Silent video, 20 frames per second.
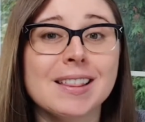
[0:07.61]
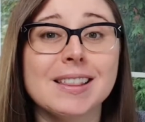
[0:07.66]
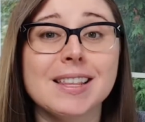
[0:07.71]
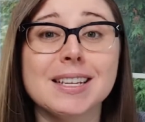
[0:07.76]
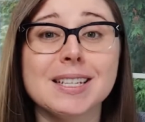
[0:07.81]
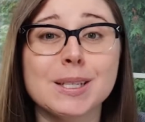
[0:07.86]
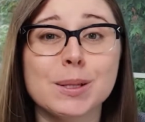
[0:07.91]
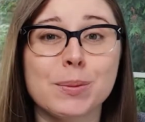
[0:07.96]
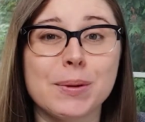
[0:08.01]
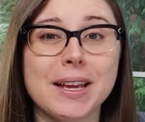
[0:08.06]

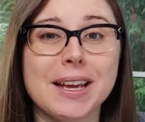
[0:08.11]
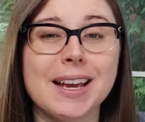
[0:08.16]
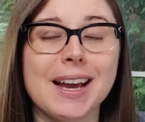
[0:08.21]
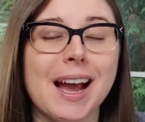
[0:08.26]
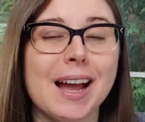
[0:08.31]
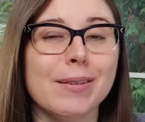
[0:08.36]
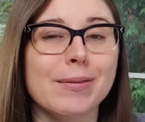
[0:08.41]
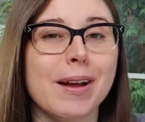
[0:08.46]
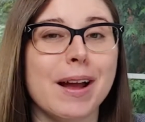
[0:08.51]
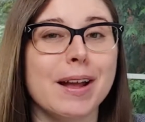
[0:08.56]
This week
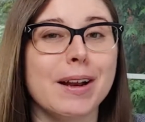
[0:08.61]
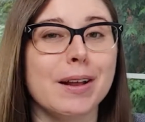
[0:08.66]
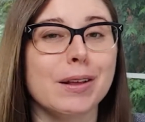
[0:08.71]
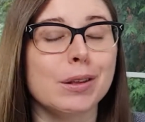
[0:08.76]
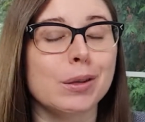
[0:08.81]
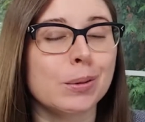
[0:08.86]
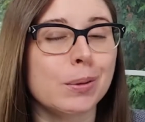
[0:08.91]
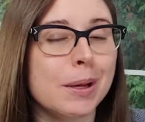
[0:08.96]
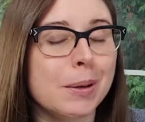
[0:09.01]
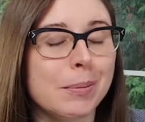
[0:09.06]
I
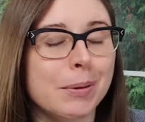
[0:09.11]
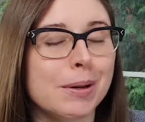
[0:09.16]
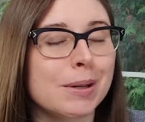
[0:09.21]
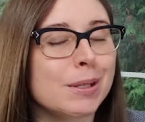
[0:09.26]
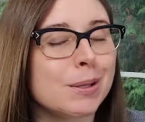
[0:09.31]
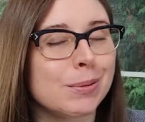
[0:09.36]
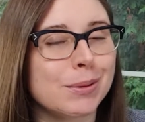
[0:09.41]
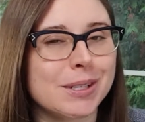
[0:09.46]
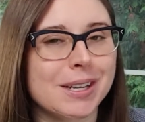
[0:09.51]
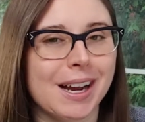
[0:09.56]
read three
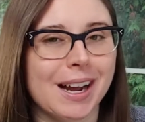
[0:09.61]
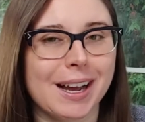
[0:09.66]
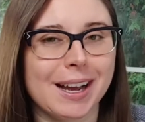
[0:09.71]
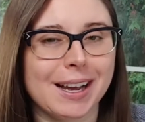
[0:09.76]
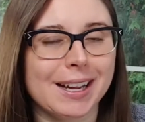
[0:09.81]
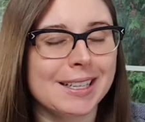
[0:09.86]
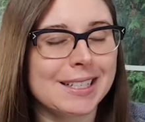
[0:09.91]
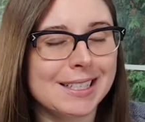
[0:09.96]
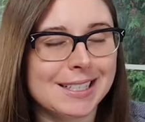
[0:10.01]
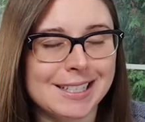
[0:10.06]
books which
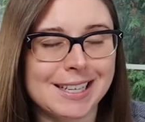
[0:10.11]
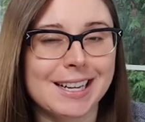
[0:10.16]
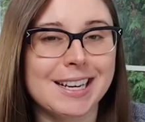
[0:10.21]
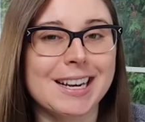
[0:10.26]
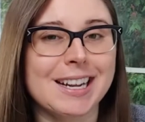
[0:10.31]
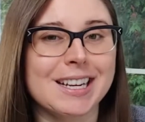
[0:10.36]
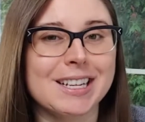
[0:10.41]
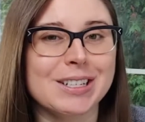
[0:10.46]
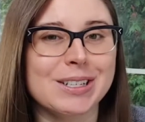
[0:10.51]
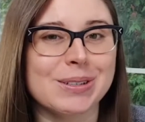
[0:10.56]
I
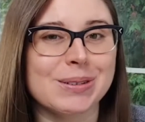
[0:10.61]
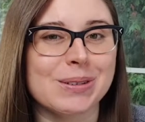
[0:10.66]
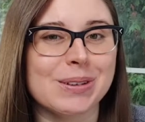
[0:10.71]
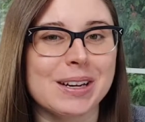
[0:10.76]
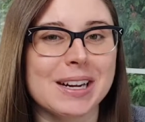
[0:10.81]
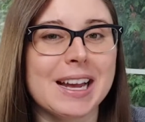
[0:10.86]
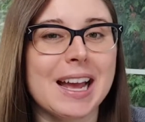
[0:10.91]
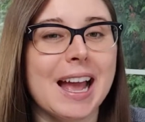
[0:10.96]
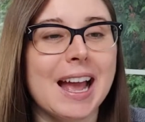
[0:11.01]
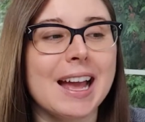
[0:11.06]
did
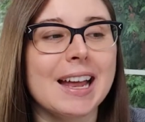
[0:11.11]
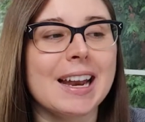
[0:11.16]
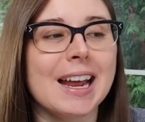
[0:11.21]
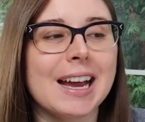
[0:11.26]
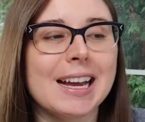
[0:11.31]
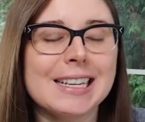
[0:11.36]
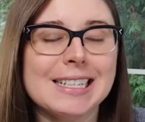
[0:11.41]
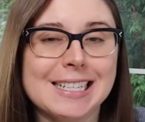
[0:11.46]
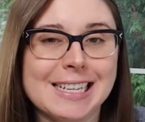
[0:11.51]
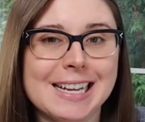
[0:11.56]
enjoy, and
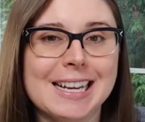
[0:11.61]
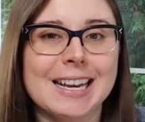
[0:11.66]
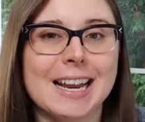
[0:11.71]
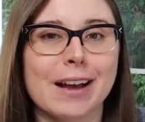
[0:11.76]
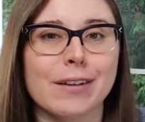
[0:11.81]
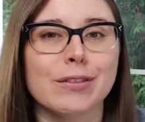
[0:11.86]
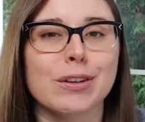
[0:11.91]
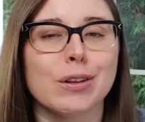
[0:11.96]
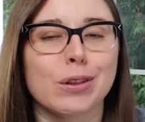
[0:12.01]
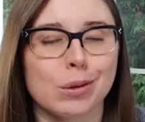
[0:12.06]
I
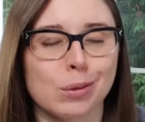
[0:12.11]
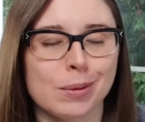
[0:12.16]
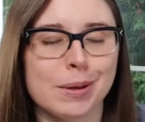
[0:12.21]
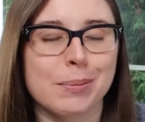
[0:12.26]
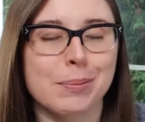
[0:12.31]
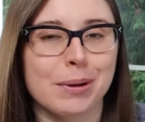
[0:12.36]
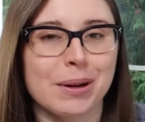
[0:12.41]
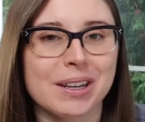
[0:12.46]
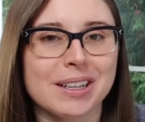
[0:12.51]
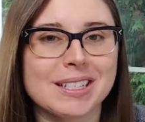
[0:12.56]
DNF'd
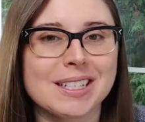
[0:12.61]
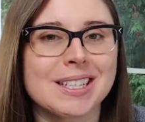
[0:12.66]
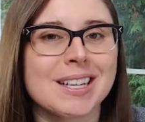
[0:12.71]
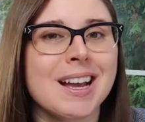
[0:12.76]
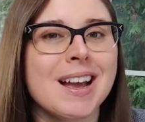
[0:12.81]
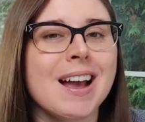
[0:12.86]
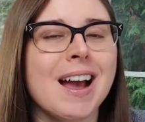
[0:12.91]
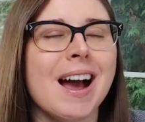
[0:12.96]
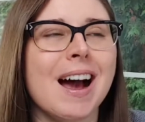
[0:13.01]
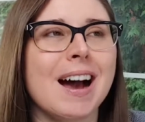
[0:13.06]
three books.
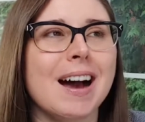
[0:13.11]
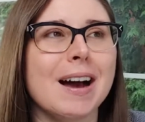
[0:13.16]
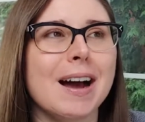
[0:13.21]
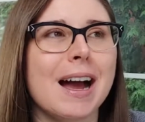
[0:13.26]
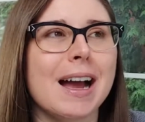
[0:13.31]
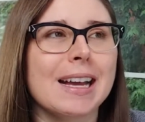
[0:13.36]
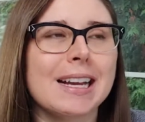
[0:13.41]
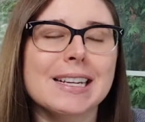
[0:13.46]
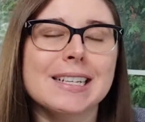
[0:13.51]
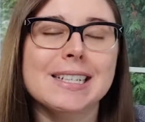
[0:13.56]
Uh,
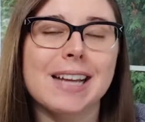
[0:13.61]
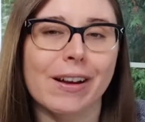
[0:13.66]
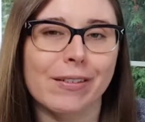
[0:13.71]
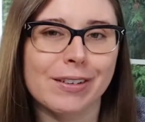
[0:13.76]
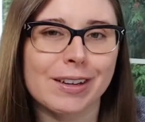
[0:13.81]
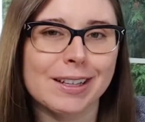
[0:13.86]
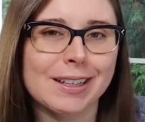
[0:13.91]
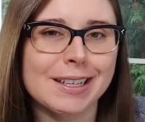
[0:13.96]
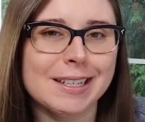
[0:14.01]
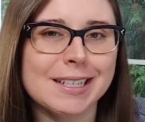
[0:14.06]
I can
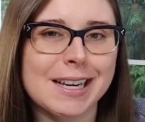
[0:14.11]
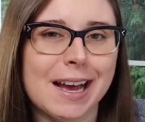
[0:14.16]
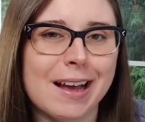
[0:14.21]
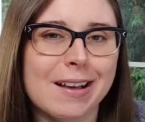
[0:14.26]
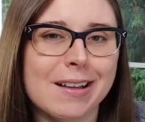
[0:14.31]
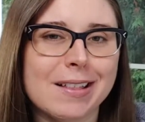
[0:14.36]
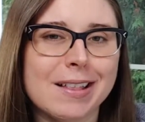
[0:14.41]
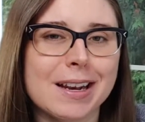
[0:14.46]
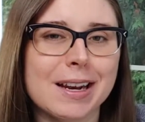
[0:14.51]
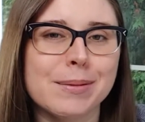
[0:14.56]
definitely
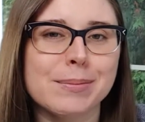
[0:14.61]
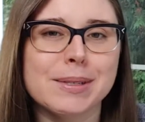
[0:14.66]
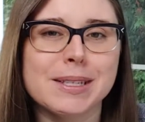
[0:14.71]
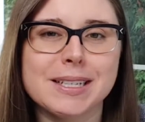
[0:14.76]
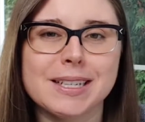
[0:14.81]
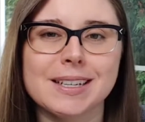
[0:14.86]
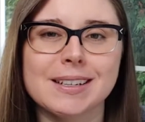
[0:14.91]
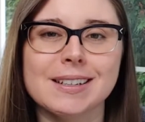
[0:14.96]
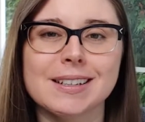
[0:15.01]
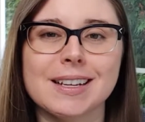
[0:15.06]
tell that I'm
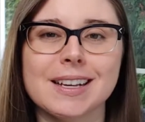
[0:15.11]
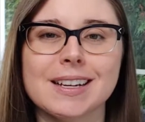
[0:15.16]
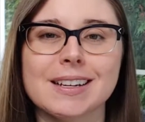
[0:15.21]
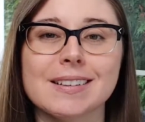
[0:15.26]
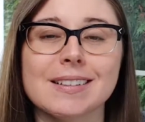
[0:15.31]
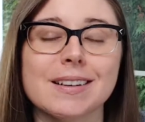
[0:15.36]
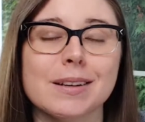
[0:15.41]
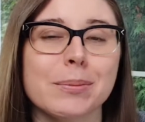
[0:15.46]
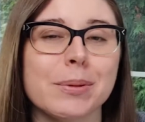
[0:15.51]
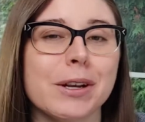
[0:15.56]
still in
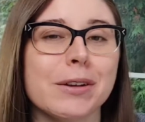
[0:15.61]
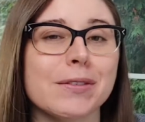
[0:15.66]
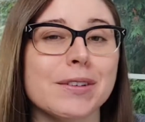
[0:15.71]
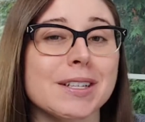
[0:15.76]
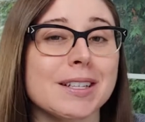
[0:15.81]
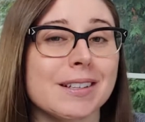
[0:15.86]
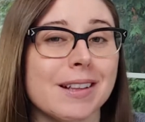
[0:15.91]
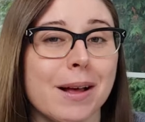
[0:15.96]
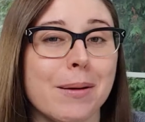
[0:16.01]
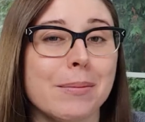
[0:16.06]
a little bit of a
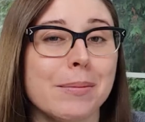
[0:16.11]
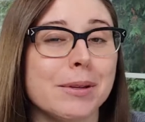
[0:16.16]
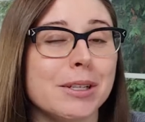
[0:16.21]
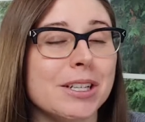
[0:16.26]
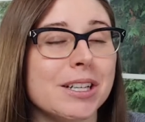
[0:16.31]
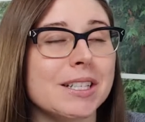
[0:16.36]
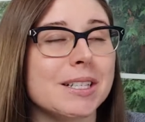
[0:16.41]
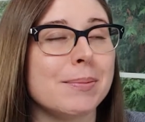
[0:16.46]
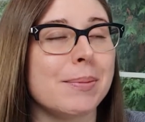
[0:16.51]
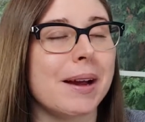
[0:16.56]
slump
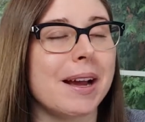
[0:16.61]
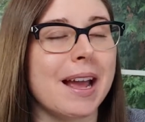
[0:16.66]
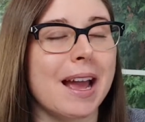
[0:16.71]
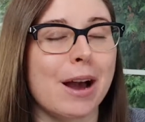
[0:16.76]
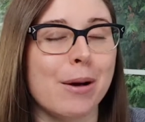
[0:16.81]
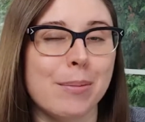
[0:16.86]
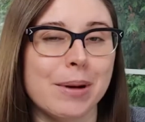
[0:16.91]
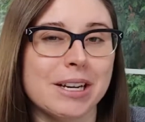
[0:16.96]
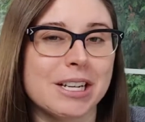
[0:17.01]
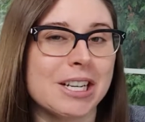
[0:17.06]
just by
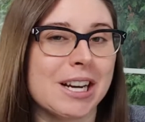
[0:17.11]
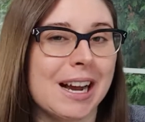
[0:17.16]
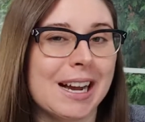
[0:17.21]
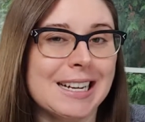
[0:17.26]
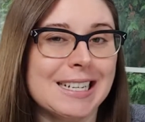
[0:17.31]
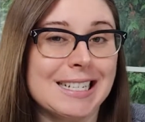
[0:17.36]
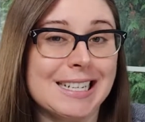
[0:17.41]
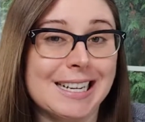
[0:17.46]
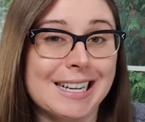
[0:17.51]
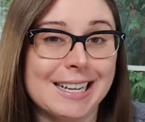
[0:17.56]
how much
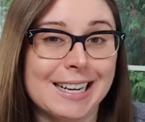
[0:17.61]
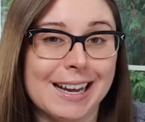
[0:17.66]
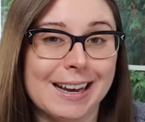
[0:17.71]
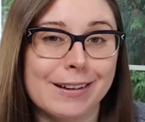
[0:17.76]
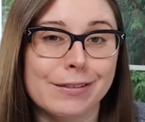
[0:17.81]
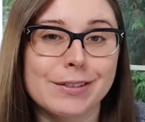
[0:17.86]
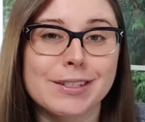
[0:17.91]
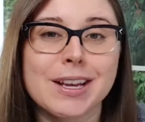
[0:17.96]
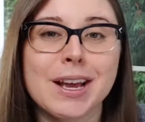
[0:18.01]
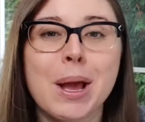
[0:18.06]
I
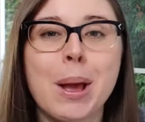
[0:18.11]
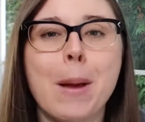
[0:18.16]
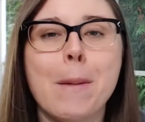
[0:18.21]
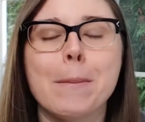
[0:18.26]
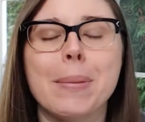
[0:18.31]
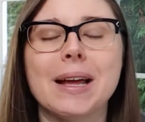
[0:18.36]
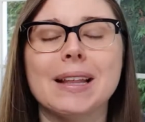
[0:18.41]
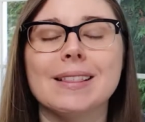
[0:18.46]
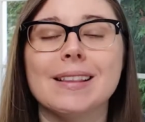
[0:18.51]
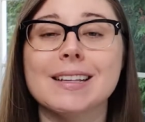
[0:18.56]
DNF'd,
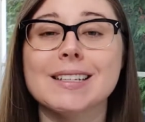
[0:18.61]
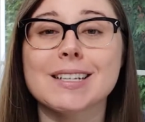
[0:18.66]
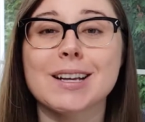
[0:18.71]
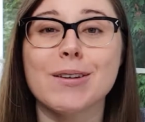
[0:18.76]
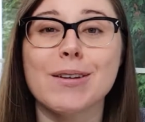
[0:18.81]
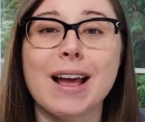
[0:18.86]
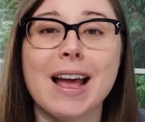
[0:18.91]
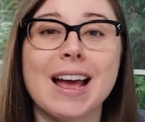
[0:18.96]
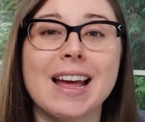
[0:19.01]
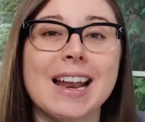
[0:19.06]
but let's
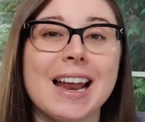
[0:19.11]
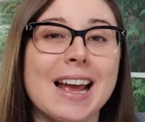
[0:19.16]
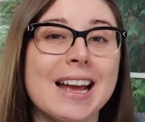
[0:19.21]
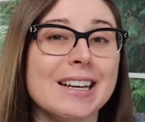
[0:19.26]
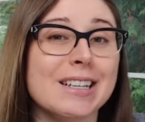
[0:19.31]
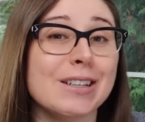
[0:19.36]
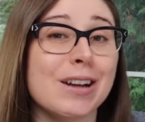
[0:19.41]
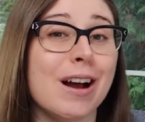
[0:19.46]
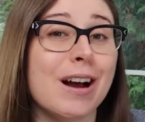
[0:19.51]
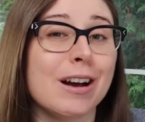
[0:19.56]
go ahead
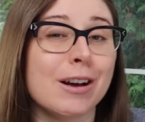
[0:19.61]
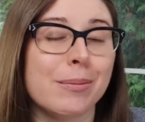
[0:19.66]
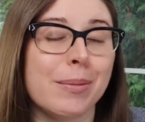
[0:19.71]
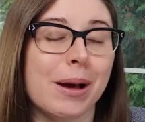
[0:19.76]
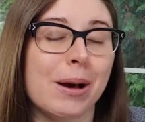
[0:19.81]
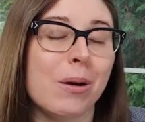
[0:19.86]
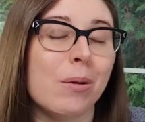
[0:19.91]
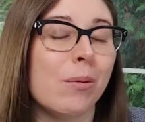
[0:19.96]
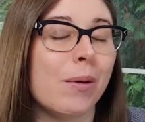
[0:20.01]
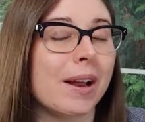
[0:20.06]
and talk
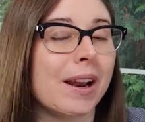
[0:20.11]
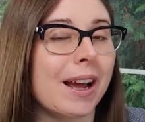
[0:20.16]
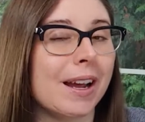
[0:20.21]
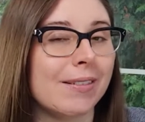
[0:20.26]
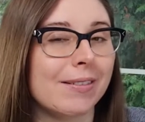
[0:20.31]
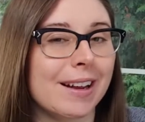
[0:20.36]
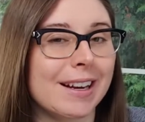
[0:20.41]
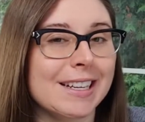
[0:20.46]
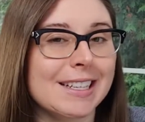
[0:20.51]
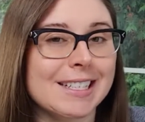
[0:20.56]
about what
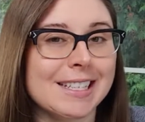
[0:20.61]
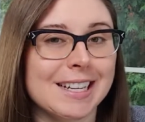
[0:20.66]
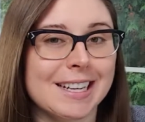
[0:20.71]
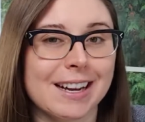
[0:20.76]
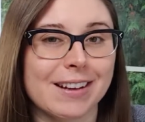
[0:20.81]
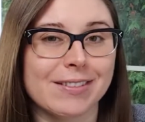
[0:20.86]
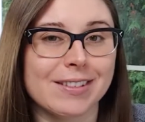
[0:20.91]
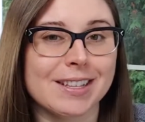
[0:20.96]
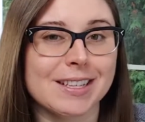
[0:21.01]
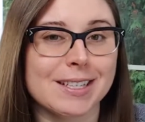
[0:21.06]
I read in
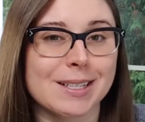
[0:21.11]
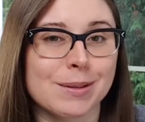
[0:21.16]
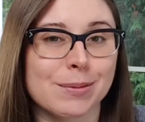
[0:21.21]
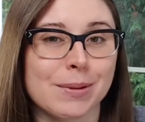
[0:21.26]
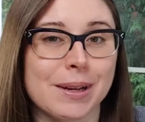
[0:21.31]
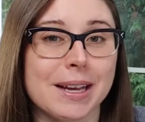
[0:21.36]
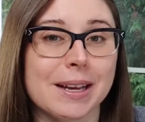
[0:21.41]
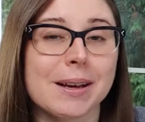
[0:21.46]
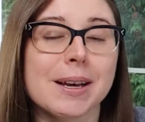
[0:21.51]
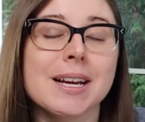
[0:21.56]
DNF this
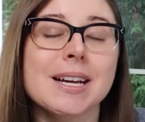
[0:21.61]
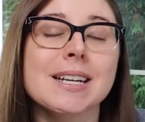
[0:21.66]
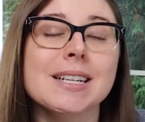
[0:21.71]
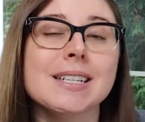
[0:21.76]
week.